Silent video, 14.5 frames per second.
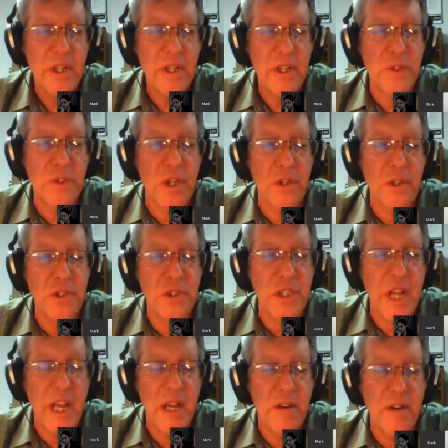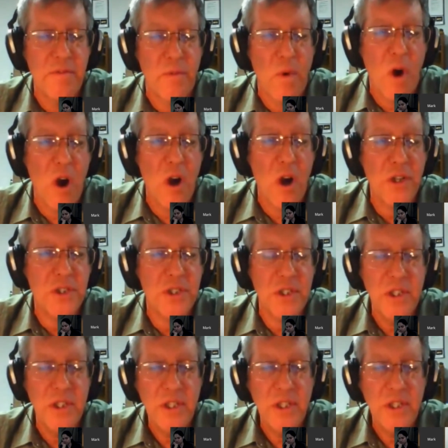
And the result is you have rocks,